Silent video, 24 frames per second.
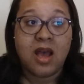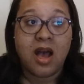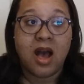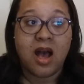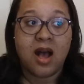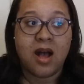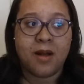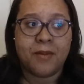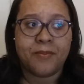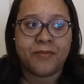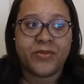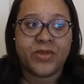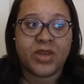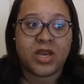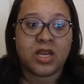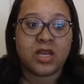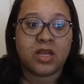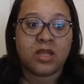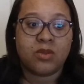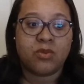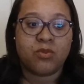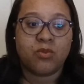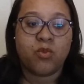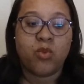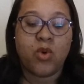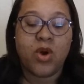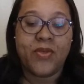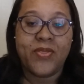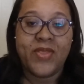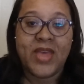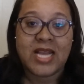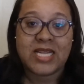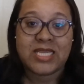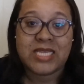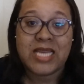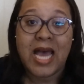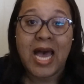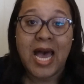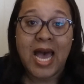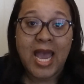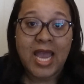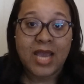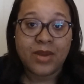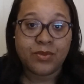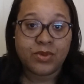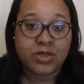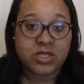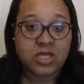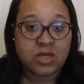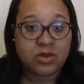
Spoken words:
The one that tied with